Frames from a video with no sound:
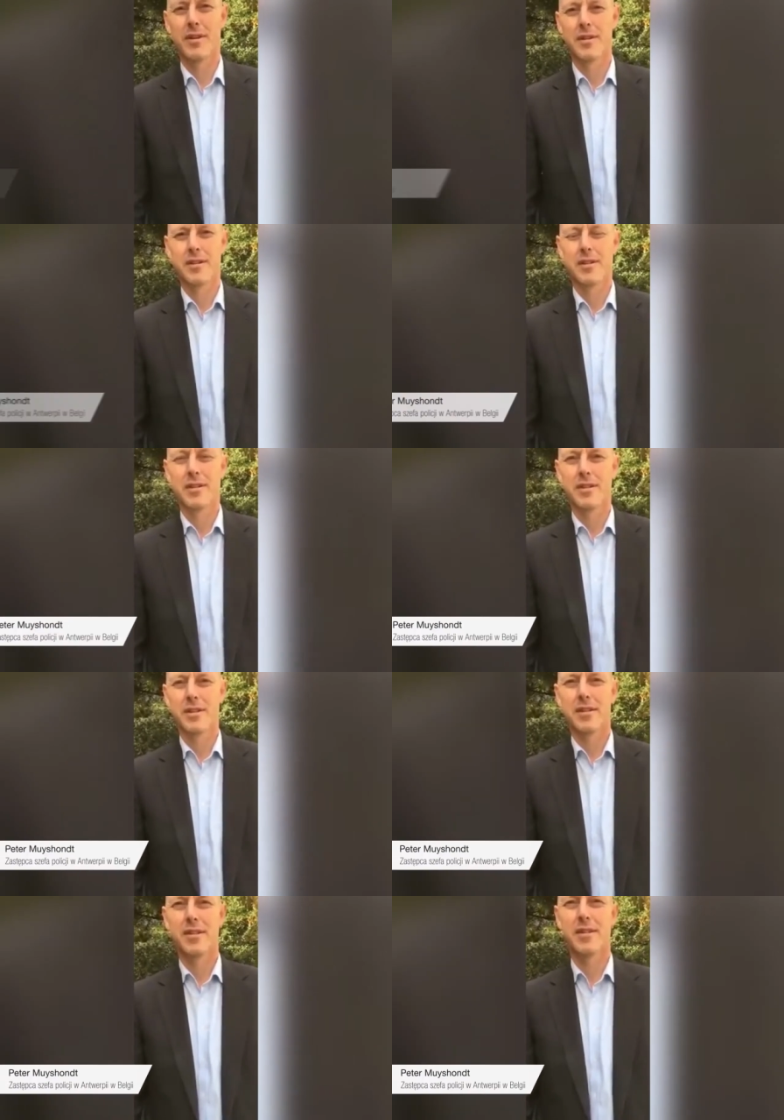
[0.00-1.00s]
briefly
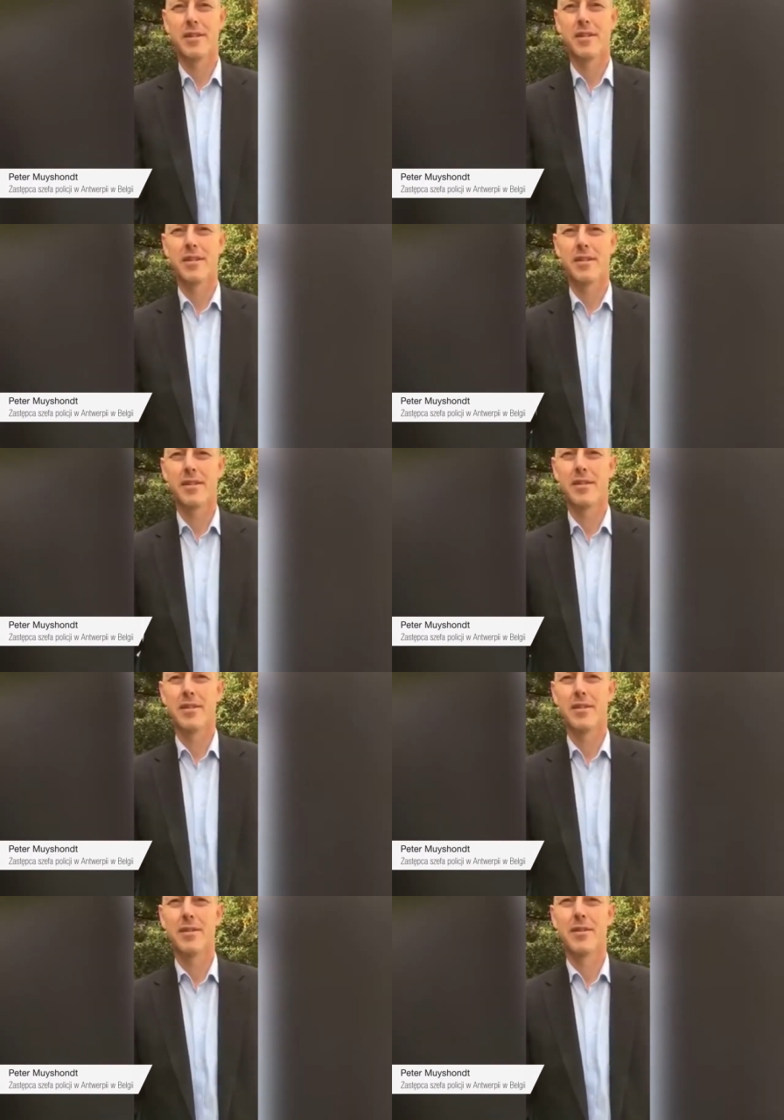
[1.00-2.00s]
introduce yourself
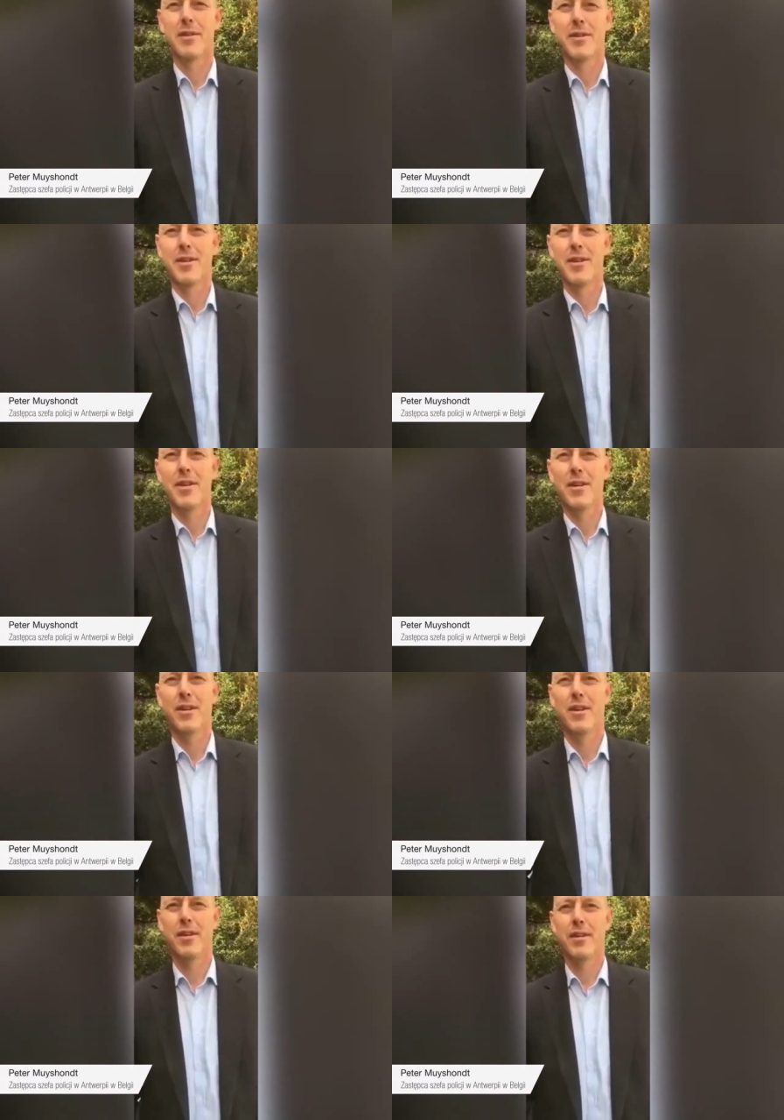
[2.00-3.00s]
and tell what you are
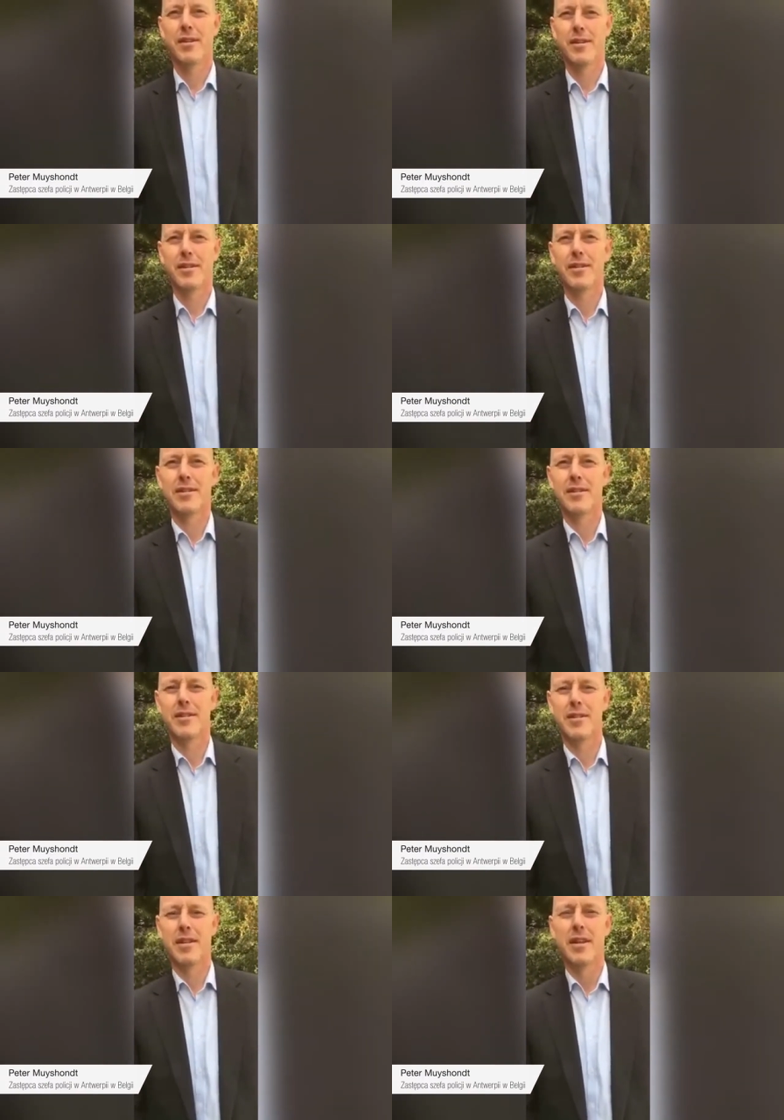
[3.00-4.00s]
doing here, who
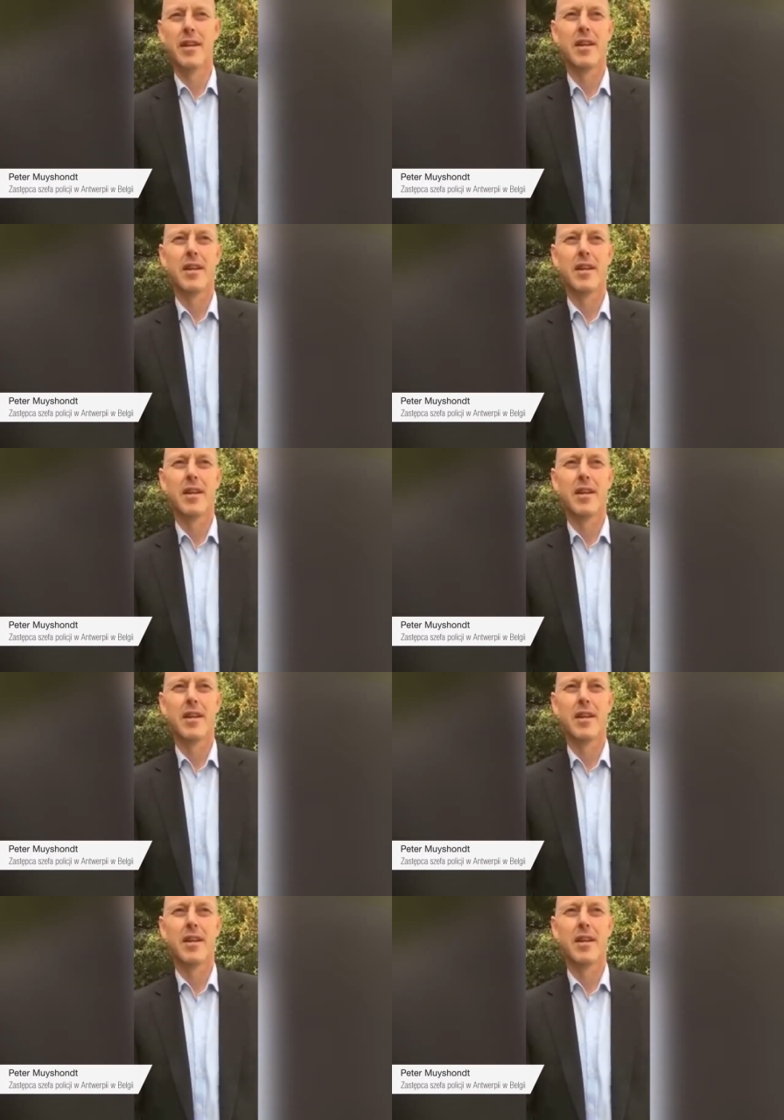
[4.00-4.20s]
are you?